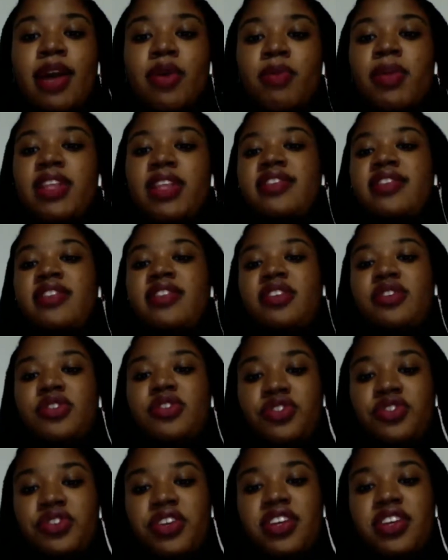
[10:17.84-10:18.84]
that they see on the
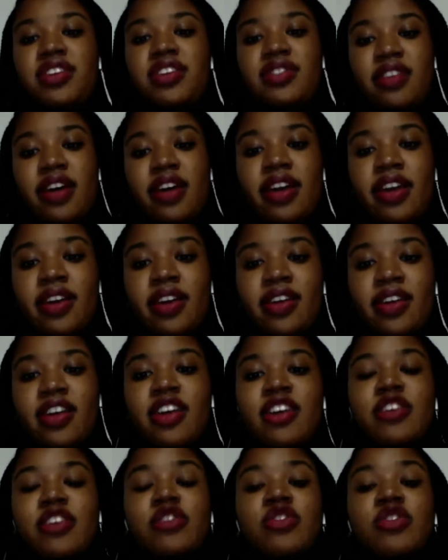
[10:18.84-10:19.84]
street is like.
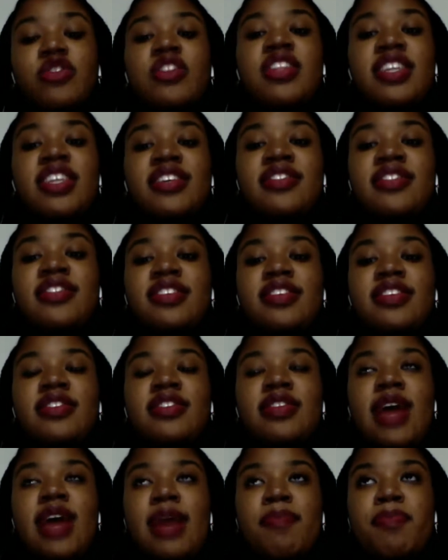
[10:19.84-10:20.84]
So this is,
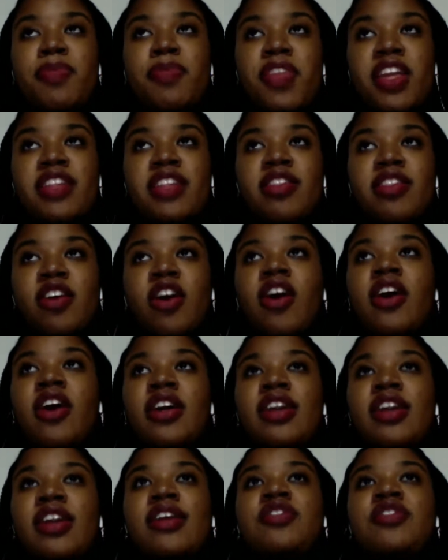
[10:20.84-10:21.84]
I think, the
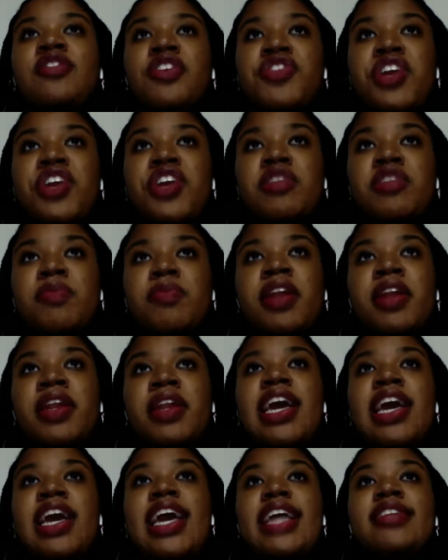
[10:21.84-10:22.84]
hardest adjustment.
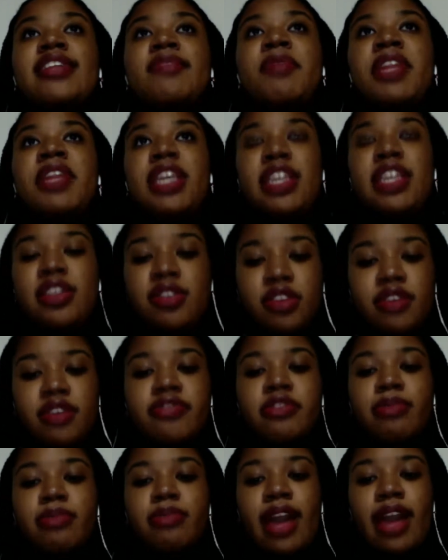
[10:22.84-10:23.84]
It's a bit easier for
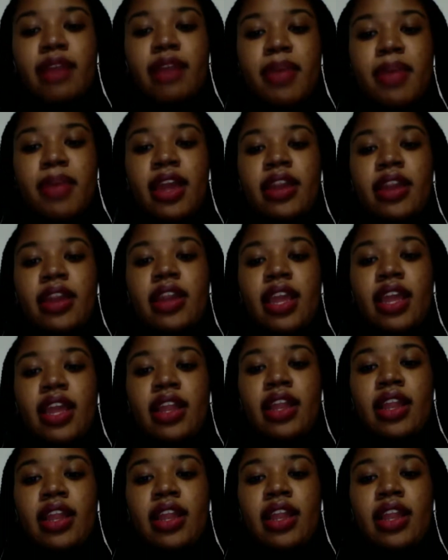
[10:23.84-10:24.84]
Black men
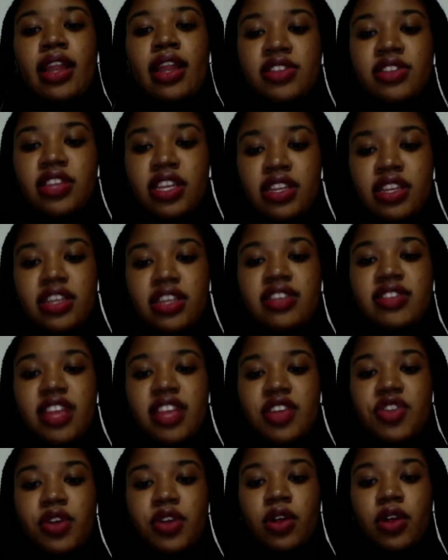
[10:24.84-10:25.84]
in East
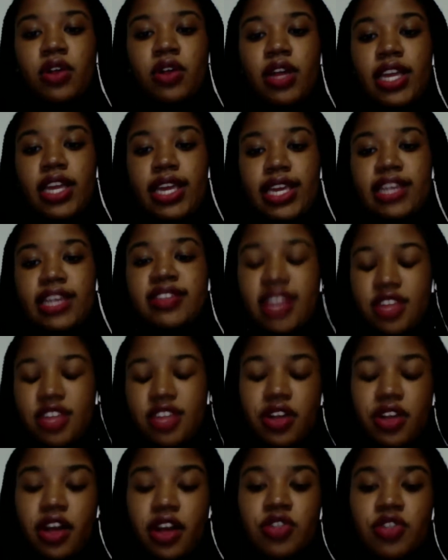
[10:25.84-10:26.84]
Asian
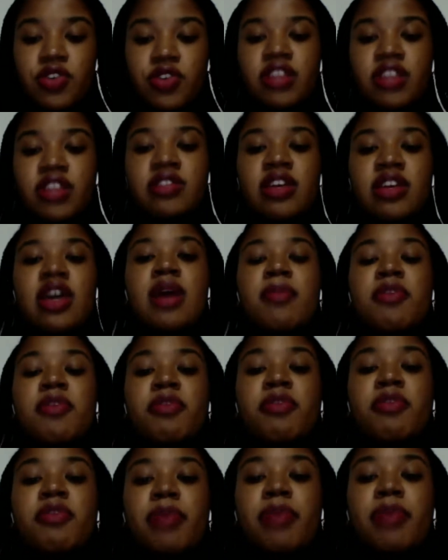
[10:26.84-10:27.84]
countries, but for
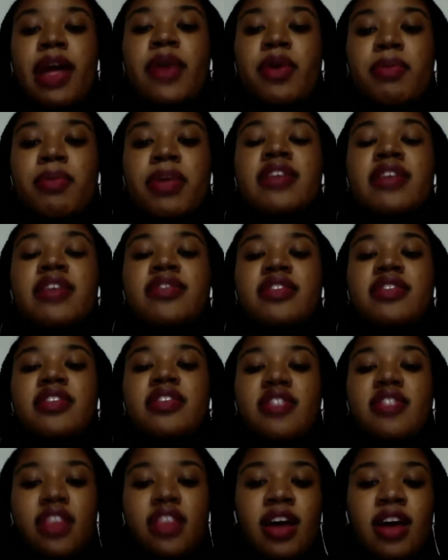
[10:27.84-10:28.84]
Black women, it's a
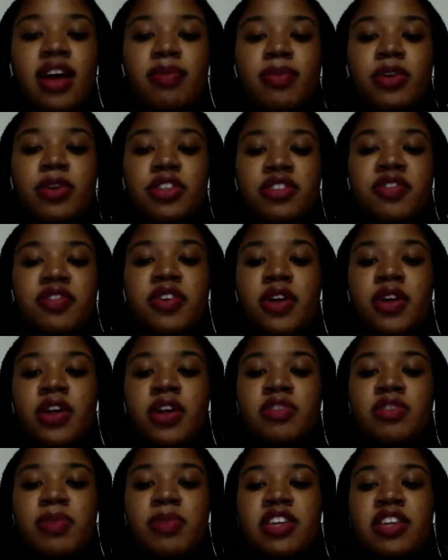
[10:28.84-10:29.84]
lot more difficult
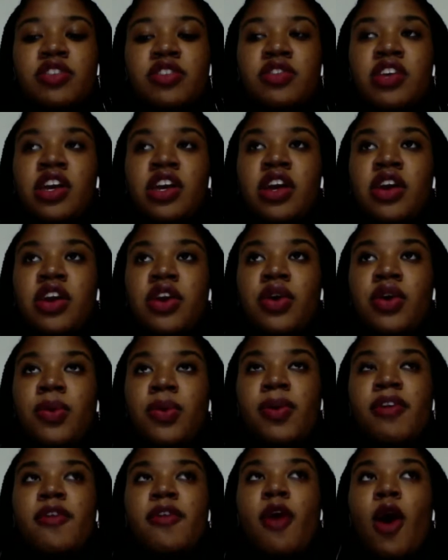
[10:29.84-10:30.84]
because we're
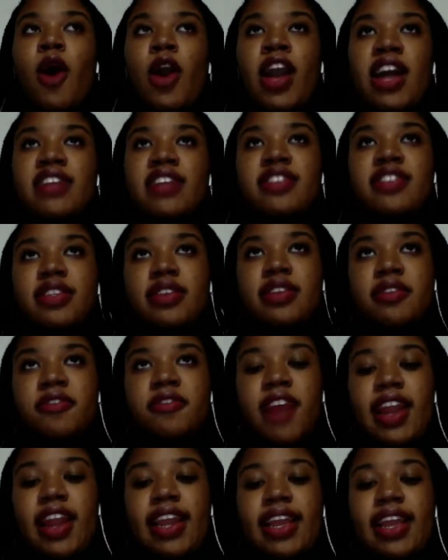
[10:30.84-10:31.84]
constantly
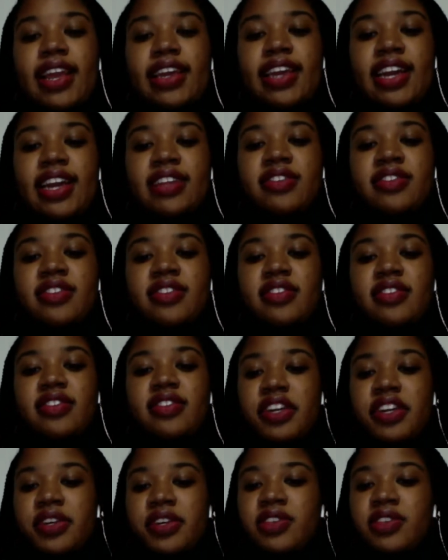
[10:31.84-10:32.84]
fighting against these
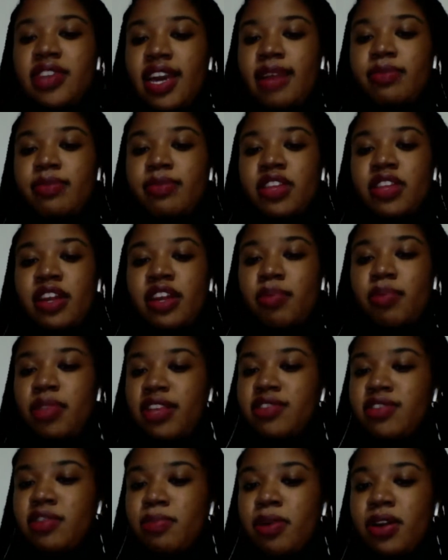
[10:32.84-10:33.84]
stereotypes that are placed
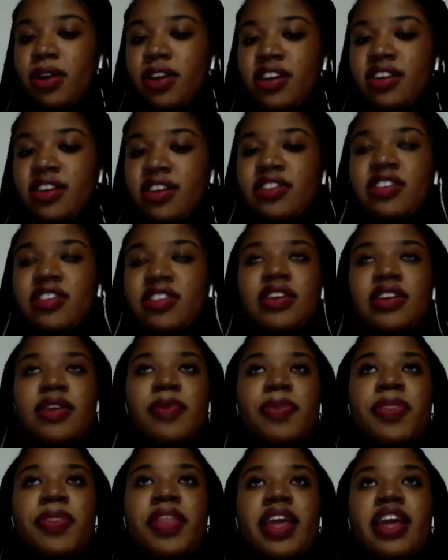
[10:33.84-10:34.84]
upon us.
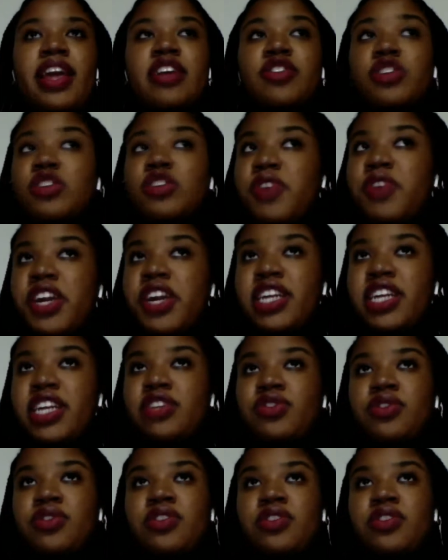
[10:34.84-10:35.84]
So it's very
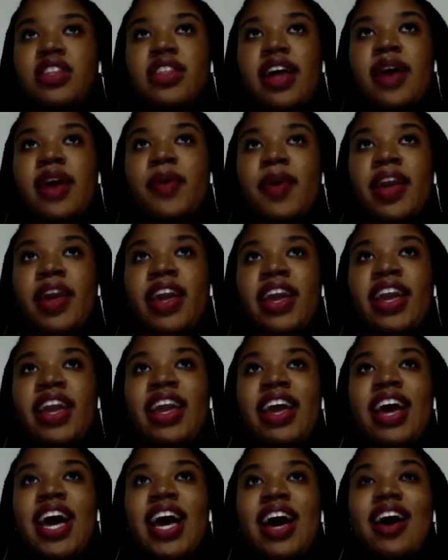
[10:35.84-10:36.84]
interesting that way.
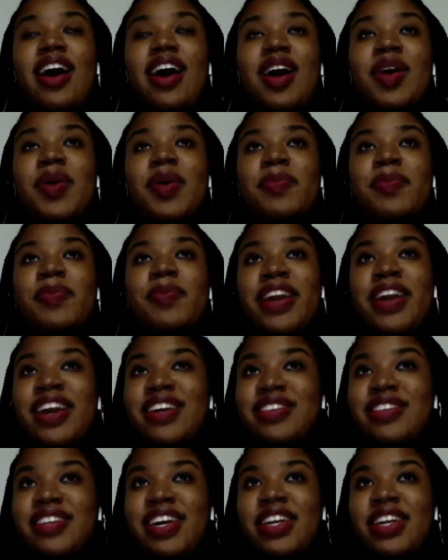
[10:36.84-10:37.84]
Like I
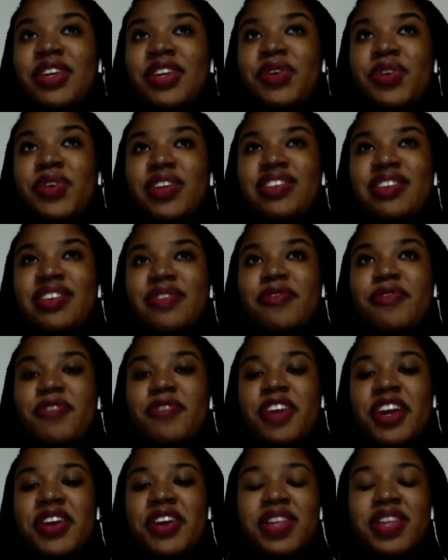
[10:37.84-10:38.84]
said, Koreans have
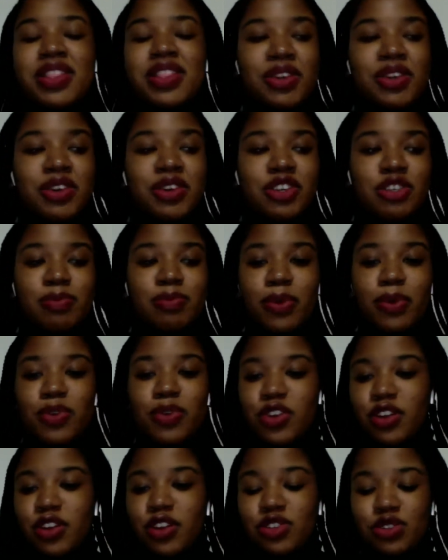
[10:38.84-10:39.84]
very little
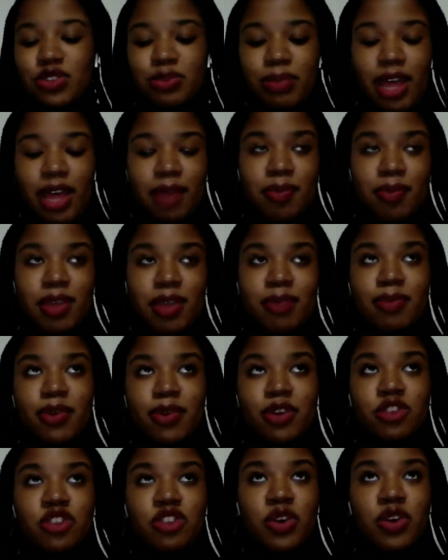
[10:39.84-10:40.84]
exposure to Black people.
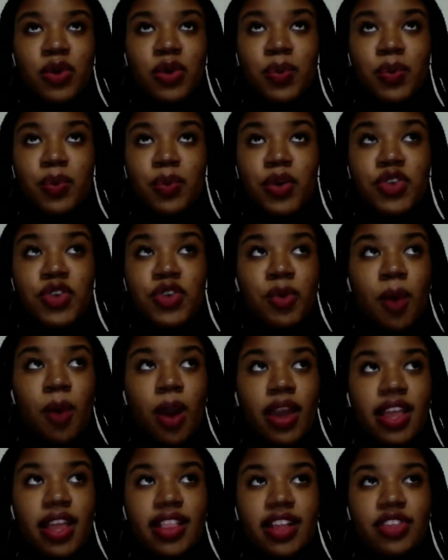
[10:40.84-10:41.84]
So when you're
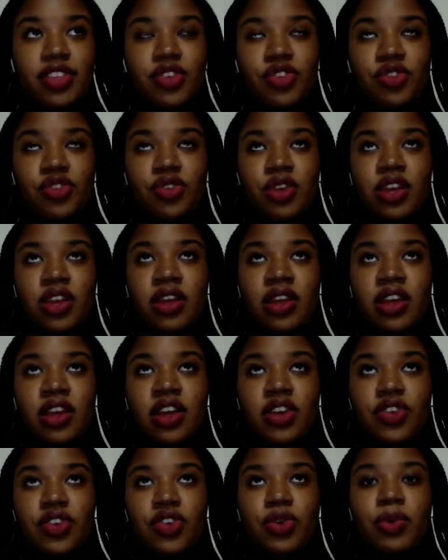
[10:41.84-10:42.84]
walking down the street,
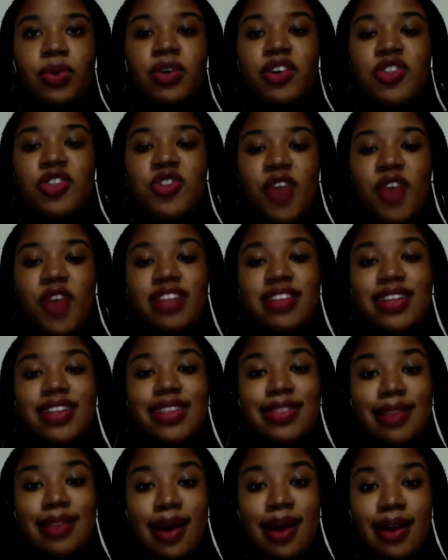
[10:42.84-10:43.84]
you will attract a
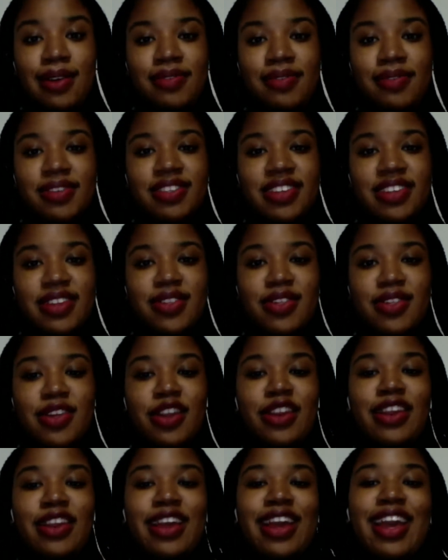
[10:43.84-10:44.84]
lot of attention.
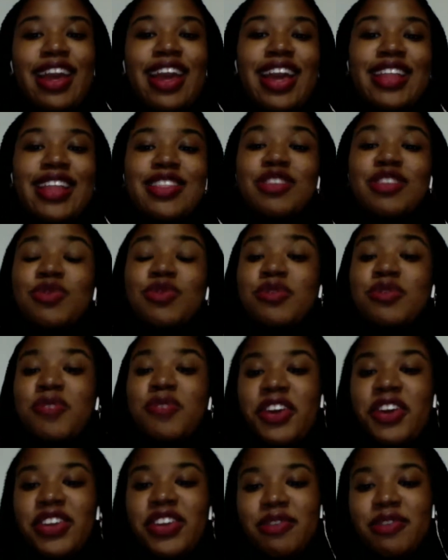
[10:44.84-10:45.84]
And this was very
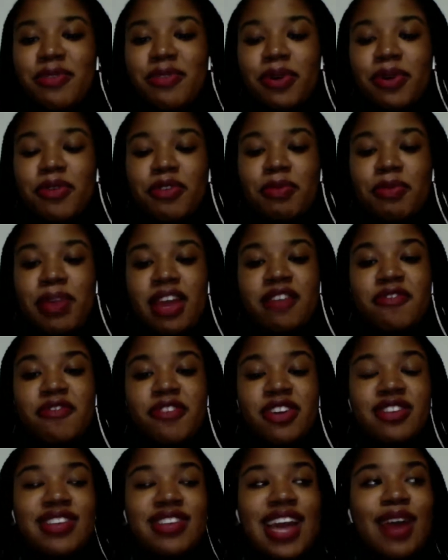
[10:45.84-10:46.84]
difficult for me at
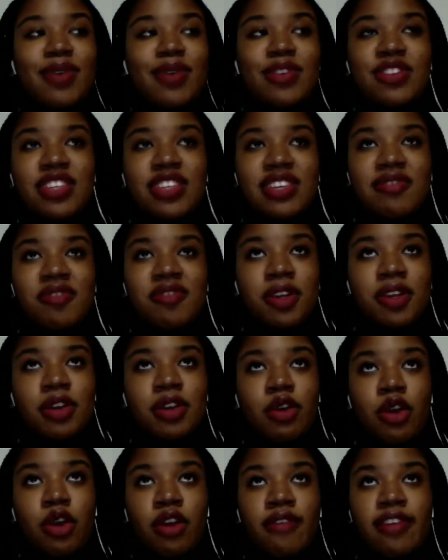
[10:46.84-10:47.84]
first. I was even
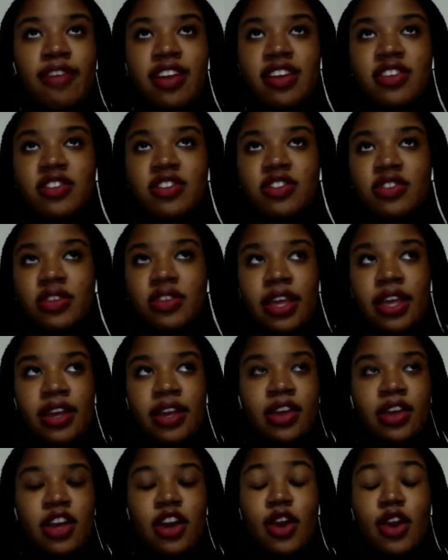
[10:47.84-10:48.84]
nervous to like
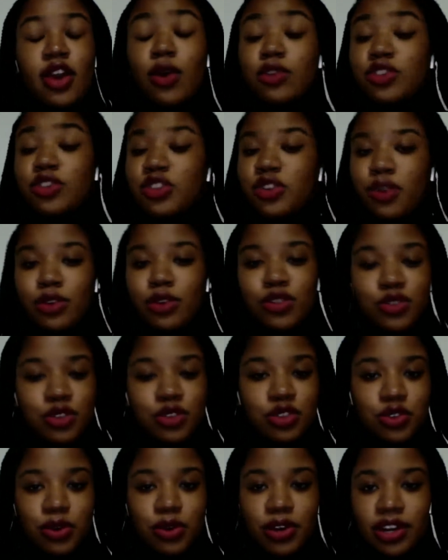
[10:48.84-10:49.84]
go to grocery
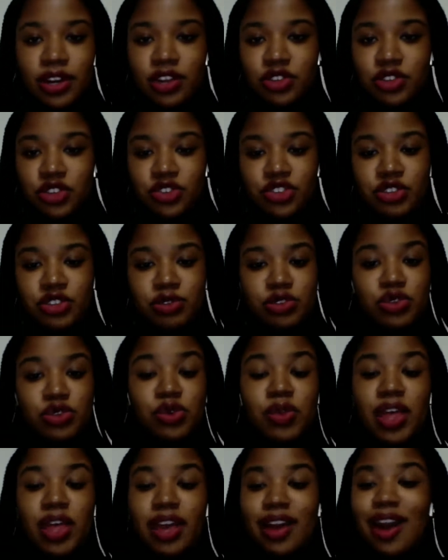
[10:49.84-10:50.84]
stores or just do
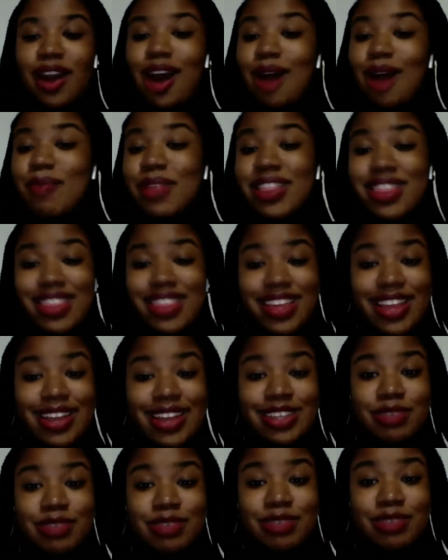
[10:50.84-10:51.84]
like common things
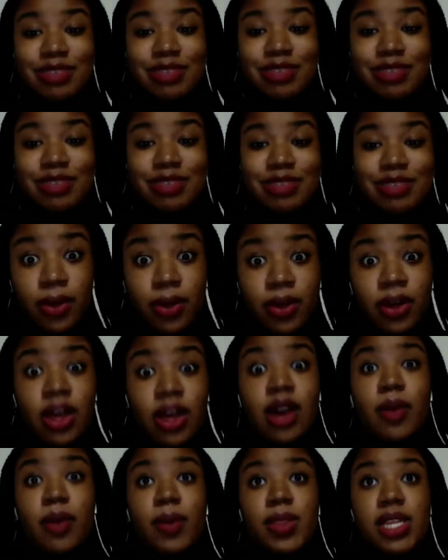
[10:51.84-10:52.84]
because
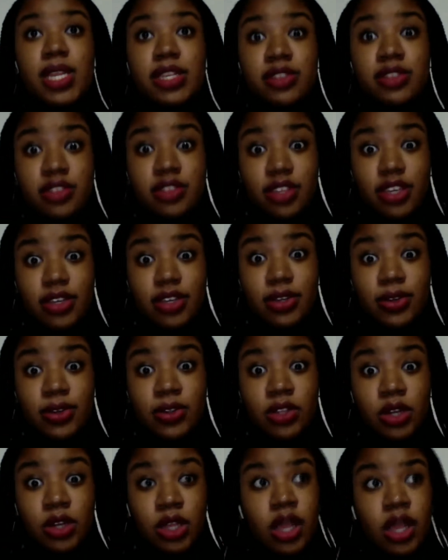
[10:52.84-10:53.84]
people, when they see you,
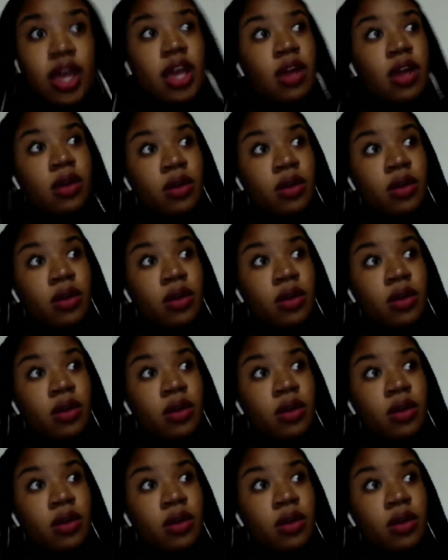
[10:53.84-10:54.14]
they're like,